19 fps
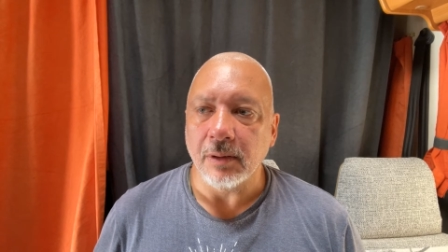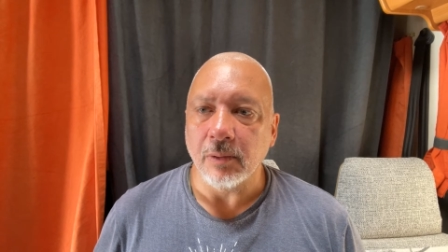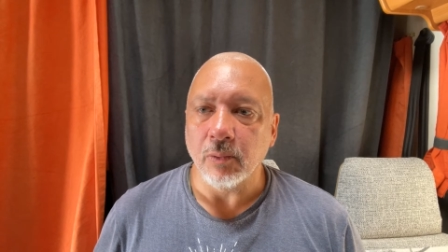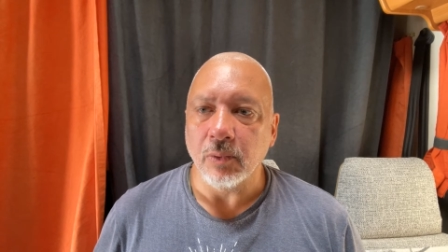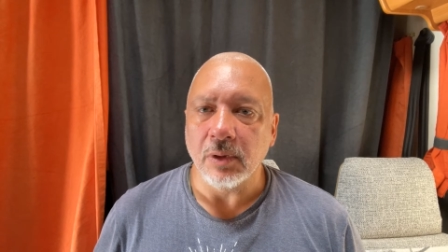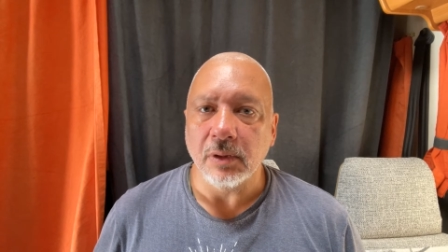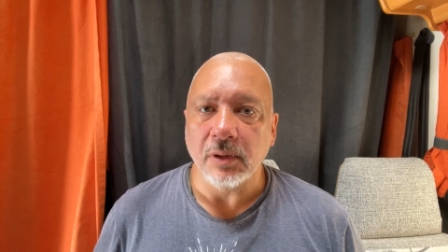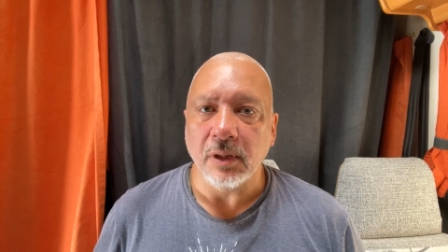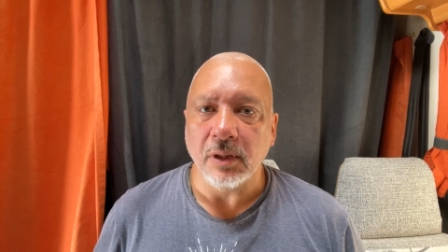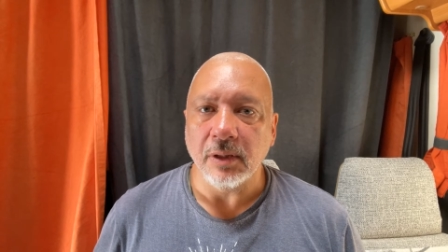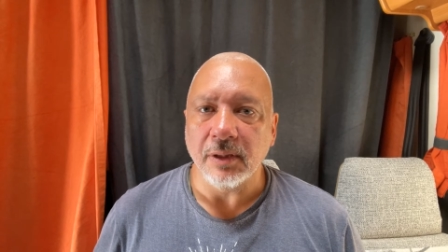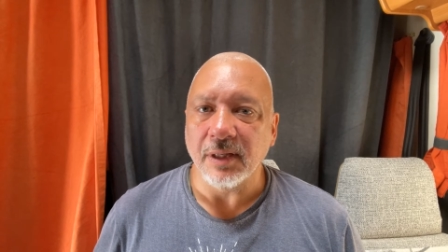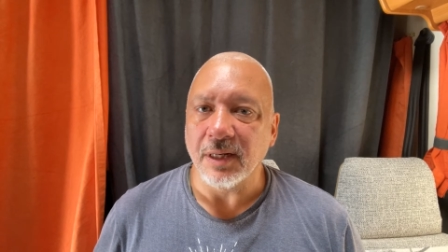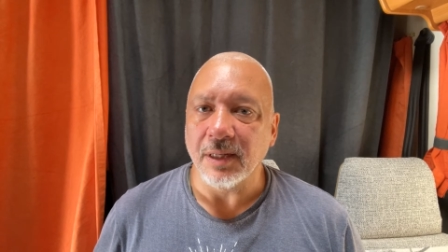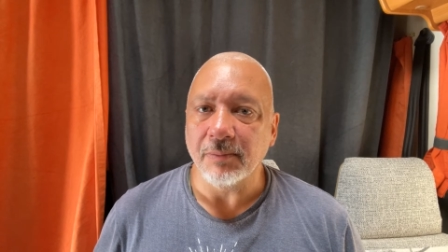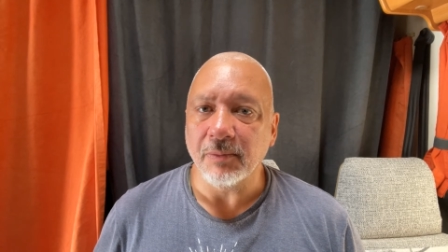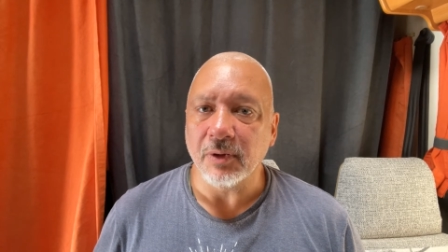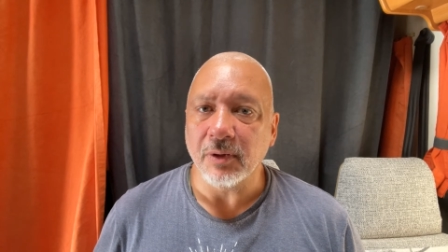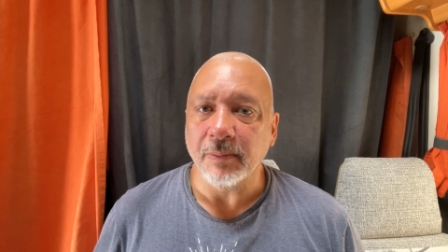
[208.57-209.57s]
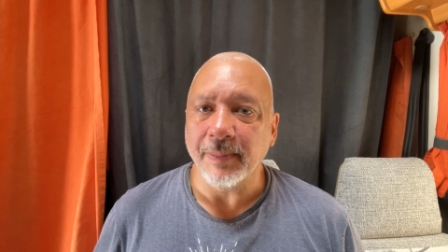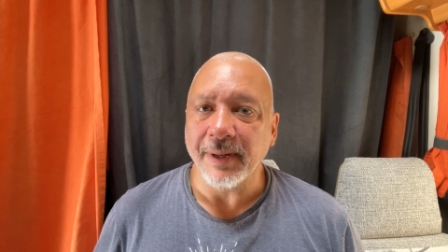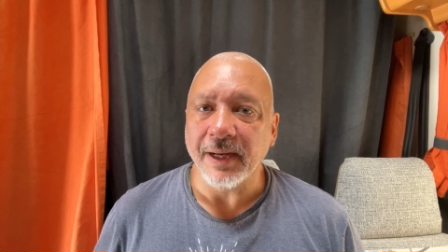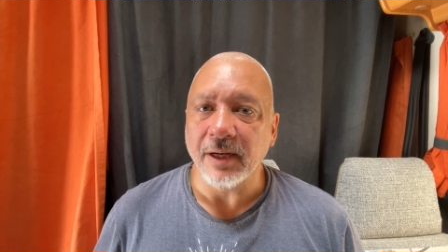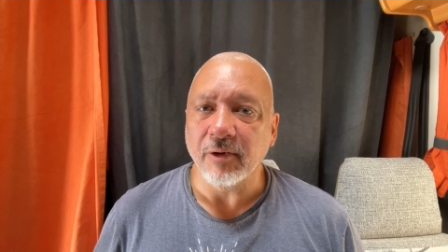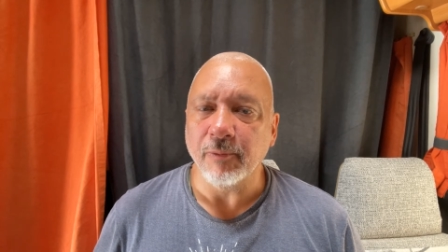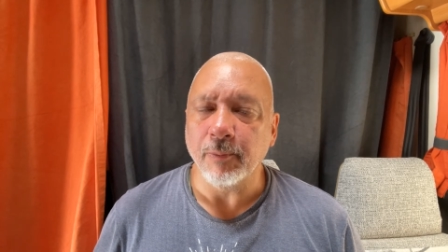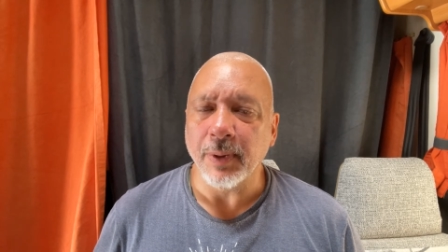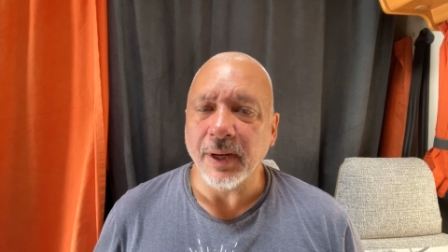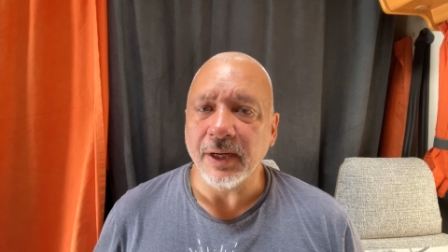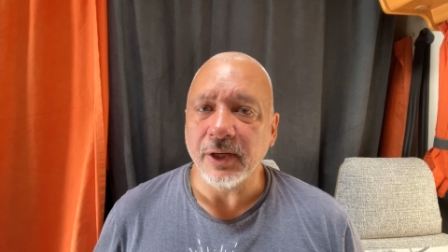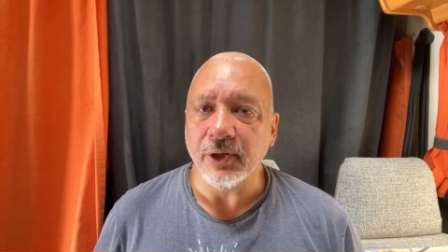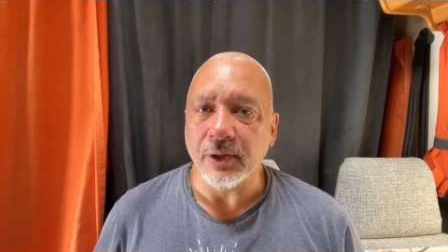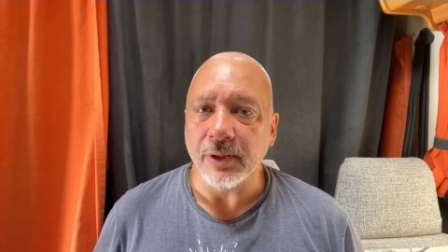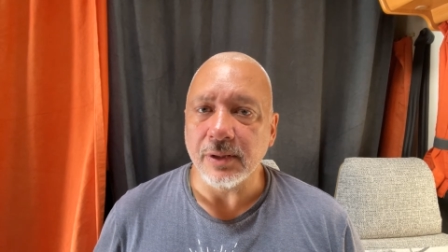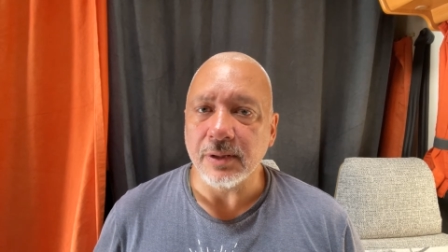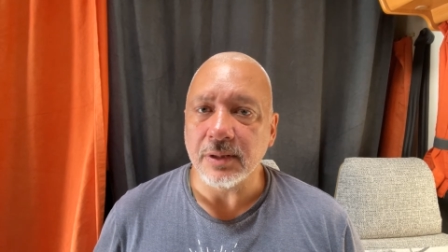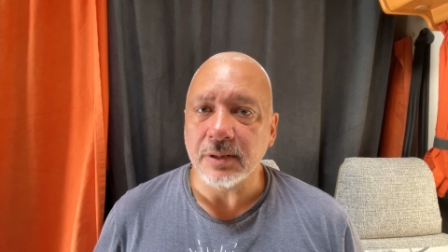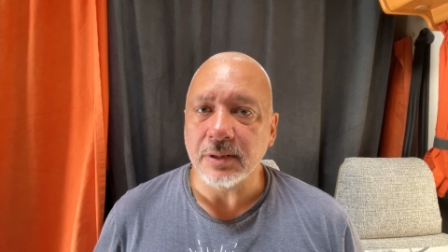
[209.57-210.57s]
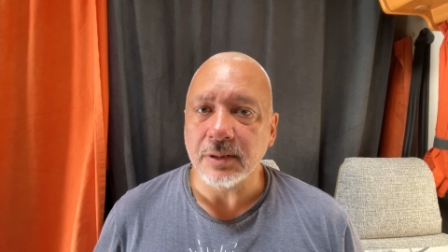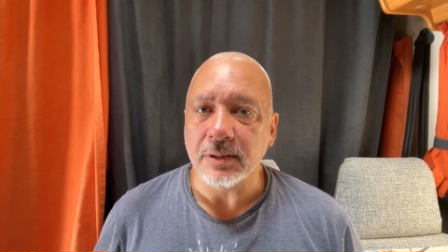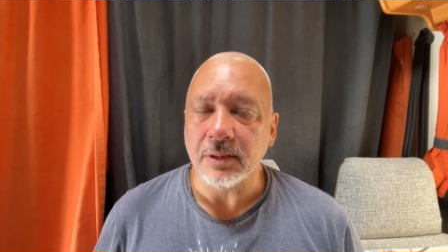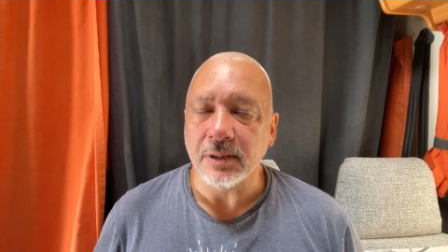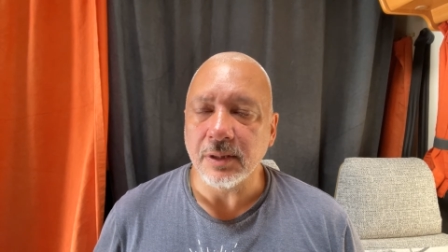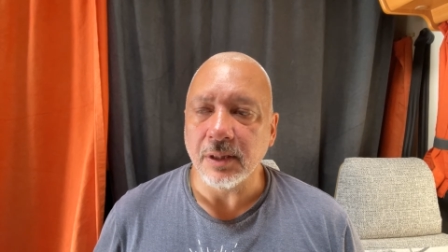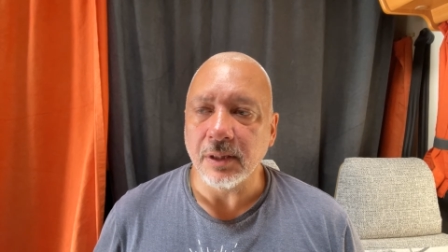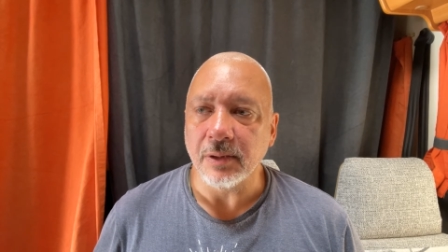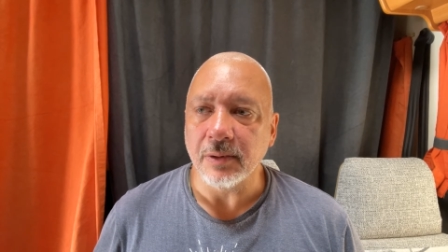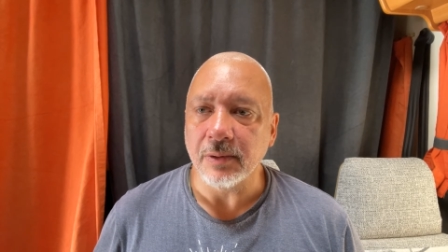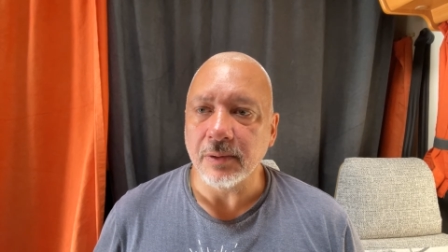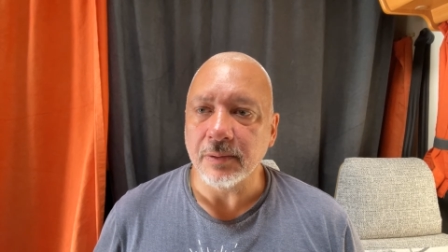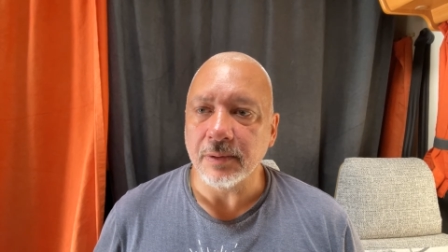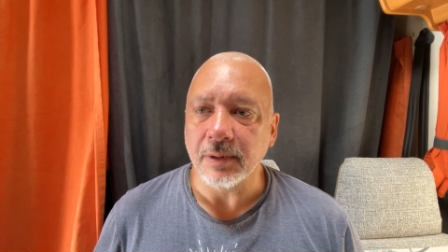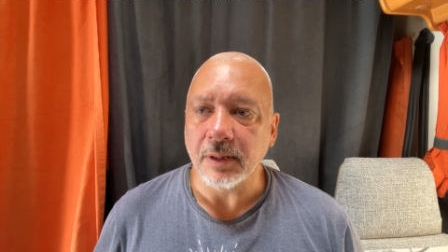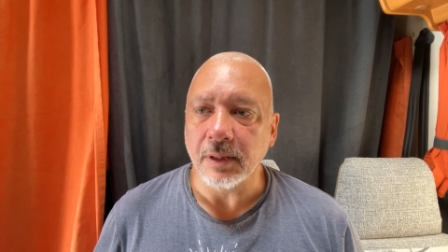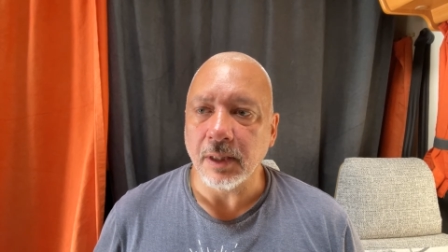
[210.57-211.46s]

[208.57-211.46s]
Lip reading: will know that I'm not a man of patience, you know,